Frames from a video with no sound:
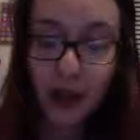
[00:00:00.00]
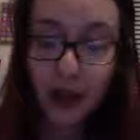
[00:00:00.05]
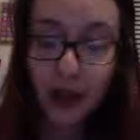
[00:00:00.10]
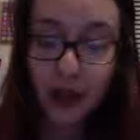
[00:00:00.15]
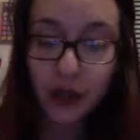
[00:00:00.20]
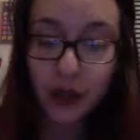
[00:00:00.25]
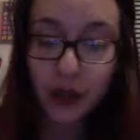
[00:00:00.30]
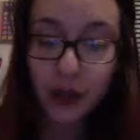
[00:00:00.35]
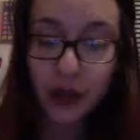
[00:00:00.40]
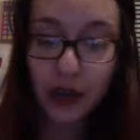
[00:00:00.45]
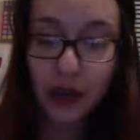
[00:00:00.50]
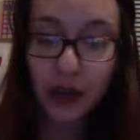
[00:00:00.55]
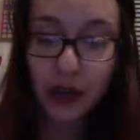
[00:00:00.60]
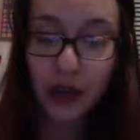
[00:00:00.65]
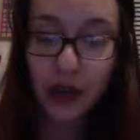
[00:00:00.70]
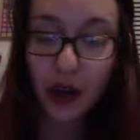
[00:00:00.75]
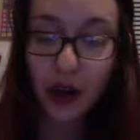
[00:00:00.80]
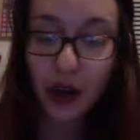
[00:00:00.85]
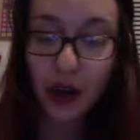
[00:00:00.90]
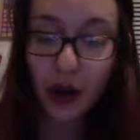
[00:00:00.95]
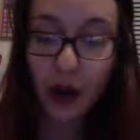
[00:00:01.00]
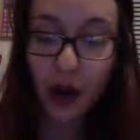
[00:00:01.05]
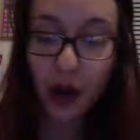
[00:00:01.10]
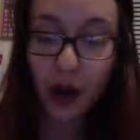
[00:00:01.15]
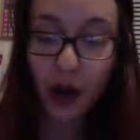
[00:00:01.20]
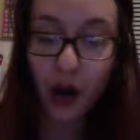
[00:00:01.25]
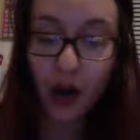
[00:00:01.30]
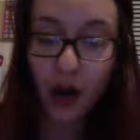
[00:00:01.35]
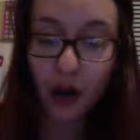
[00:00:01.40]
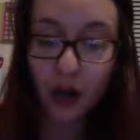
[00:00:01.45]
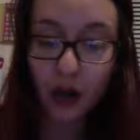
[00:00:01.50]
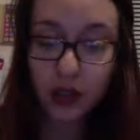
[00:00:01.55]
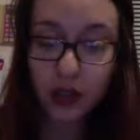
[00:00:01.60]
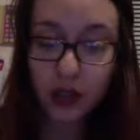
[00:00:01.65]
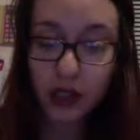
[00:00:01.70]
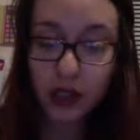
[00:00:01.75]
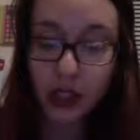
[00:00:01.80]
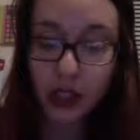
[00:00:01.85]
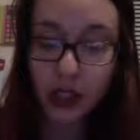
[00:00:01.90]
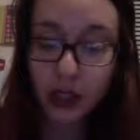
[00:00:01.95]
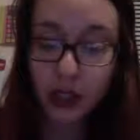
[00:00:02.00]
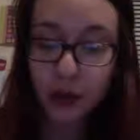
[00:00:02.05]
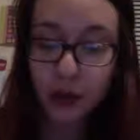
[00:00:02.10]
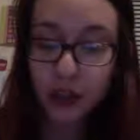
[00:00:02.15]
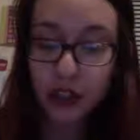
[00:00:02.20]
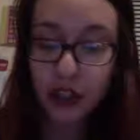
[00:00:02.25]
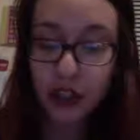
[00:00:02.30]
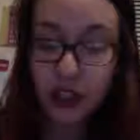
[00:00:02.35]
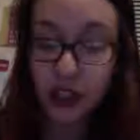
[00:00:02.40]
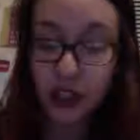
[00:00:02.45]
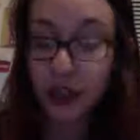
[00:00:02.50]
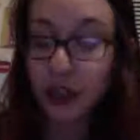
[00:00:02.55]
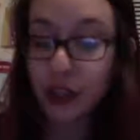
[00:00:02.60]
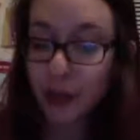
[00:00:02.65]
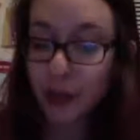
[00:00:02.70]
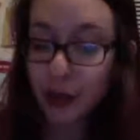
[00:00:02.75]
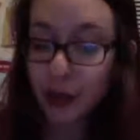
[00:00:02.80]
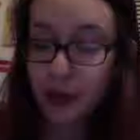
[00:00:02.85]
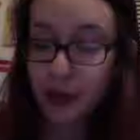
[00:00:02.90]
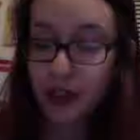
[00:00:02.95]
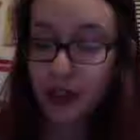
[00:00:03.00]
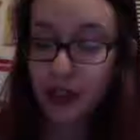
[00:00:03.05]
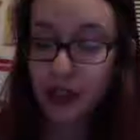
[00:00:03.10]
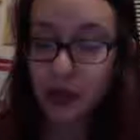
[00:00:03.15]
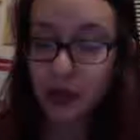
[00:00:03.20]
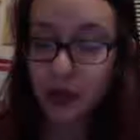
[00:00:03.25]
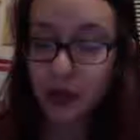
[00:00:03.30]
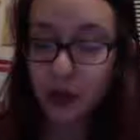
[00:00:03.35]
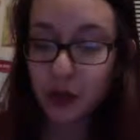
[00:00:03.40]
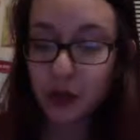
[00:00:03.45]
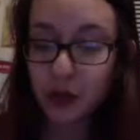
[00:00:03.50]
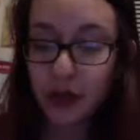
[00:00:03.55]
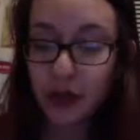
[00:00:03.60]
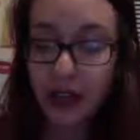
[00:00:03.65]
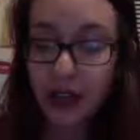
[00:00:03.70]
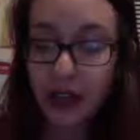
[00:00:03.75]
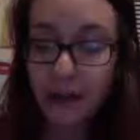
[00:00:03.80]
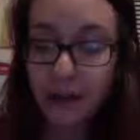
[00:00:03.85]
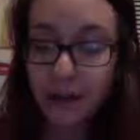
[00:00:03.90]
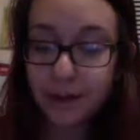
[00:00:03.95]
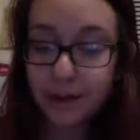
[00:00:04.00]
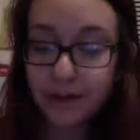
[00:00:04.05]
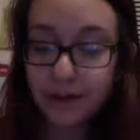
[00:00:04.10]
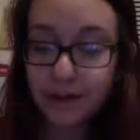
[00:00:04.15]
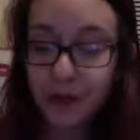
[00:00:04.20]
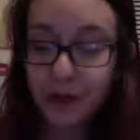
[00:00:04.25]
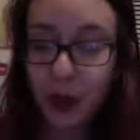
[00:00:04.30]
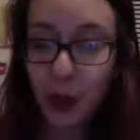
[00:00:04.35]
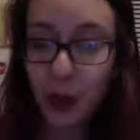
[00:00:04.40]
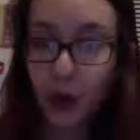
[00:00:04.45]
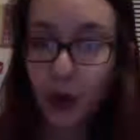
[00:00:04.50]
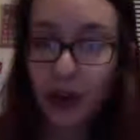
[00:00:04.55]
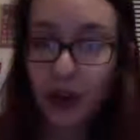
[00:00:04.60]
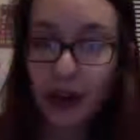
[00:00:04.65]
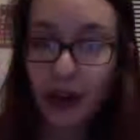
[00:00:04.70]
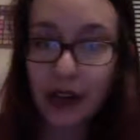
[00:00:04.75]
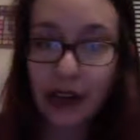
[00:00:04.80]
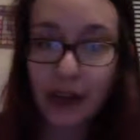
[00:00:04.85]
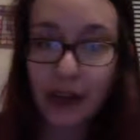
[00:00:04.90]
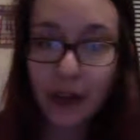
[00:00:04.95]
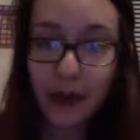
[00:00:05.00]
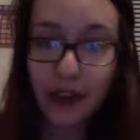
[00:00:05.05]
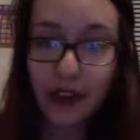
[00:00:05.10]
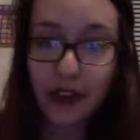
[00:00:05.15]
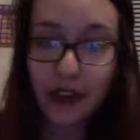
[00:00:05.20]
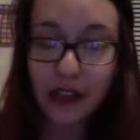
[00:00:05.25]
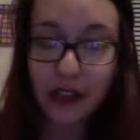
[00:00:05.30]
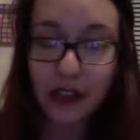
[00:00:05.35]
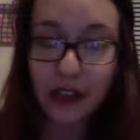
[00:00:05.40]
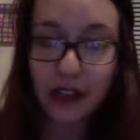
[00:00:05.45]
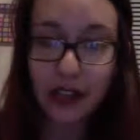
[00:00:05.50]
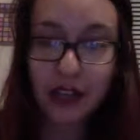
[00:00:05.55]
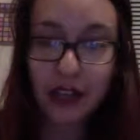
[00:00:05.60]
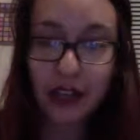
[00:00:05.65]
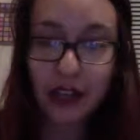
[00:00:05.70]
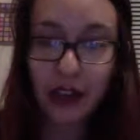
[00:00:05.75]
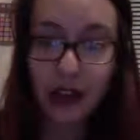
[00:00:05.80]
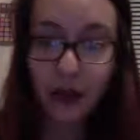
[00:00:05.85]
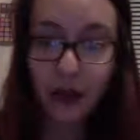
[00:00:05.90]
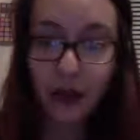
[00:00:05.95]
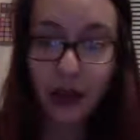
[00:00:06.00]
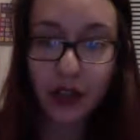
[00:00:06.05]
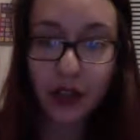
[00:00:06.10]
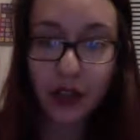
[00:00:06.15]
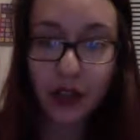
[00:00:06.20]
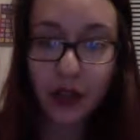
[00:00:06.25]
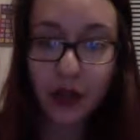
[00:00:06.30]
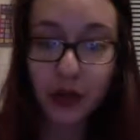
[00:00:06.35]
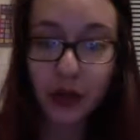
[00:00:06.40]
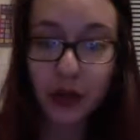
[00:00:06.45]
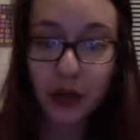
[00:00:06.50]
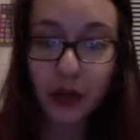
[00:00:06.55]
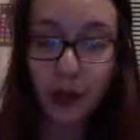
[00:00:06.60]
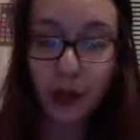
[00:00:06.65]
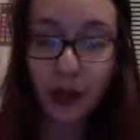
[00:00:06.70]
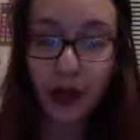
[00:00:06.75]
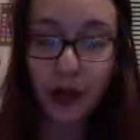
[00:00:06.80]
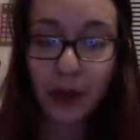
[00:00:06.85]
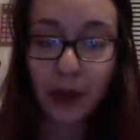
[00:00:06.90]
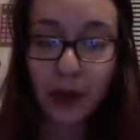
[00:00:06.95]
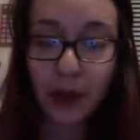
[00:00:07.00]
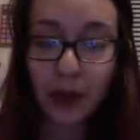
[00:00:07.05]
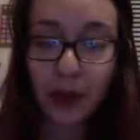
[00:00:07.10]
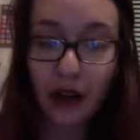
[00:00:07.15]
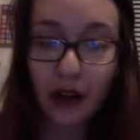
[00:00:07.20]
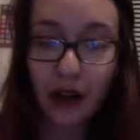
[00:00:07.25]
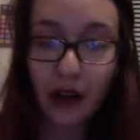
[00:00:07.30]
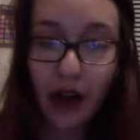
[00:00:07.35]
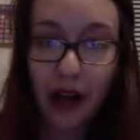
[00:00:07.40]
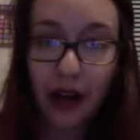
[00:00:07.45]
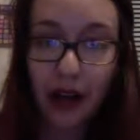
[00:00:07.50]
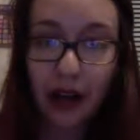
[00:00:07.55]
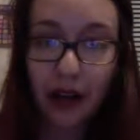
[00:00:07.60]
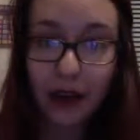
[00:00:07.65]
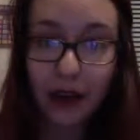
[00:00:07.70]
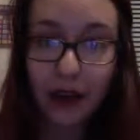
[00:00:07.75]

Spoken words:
You can also share your posts on social media or in emails, and they'll take it right to your Paper LI